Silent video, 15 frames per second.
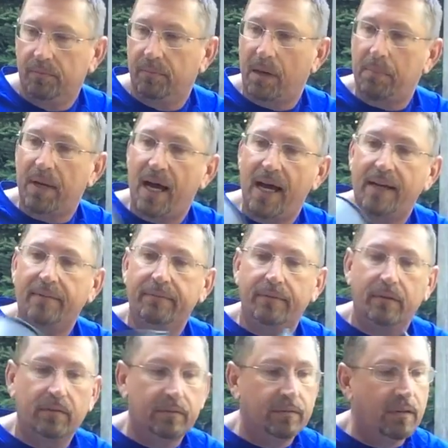My pot
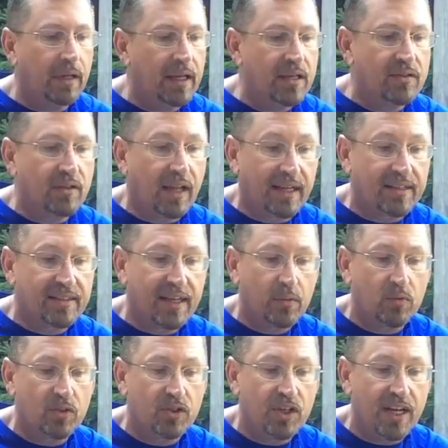is, like I said,
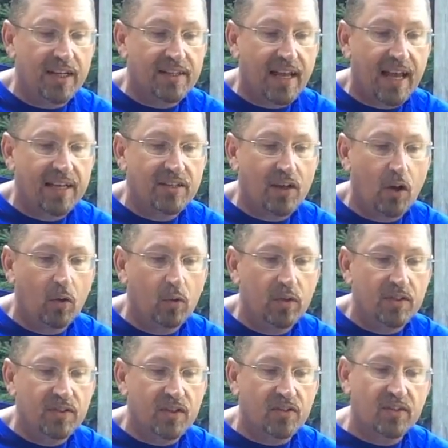was GSI
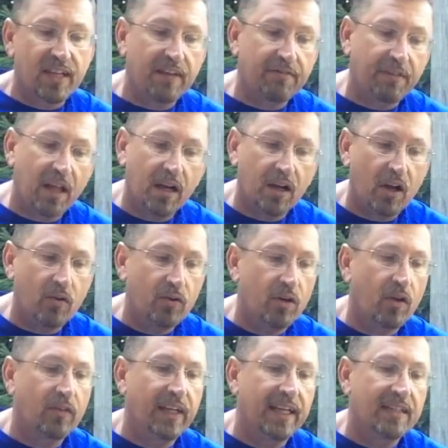Soloist. It's Teflon coated
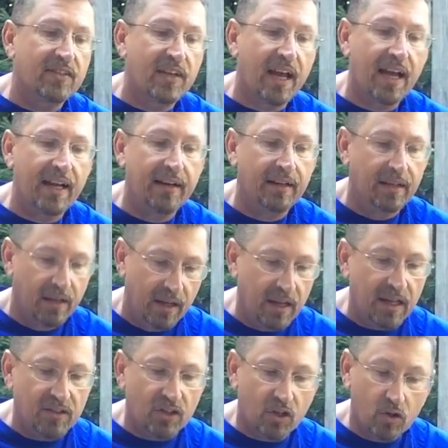on the inside.
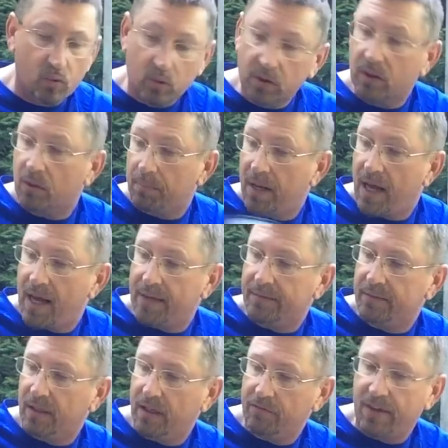It's a cool little pot.
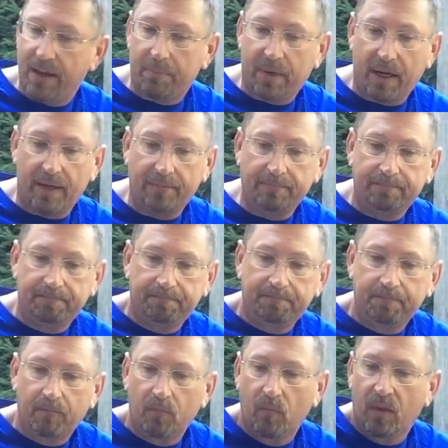Love that pot.
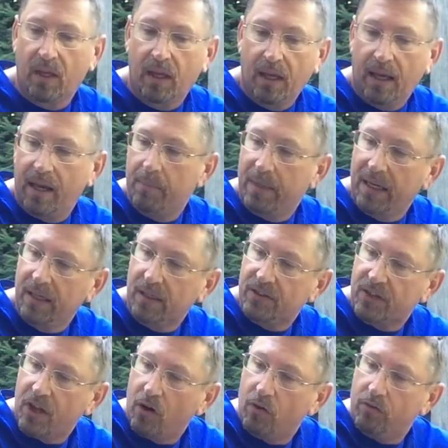And my little
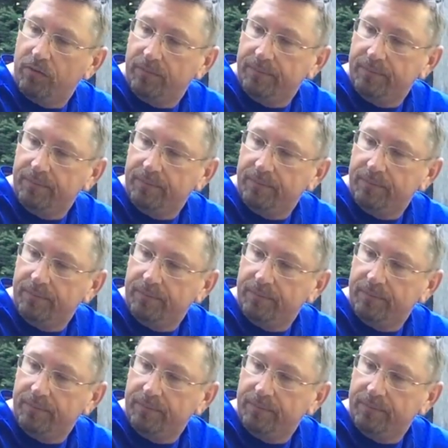stove.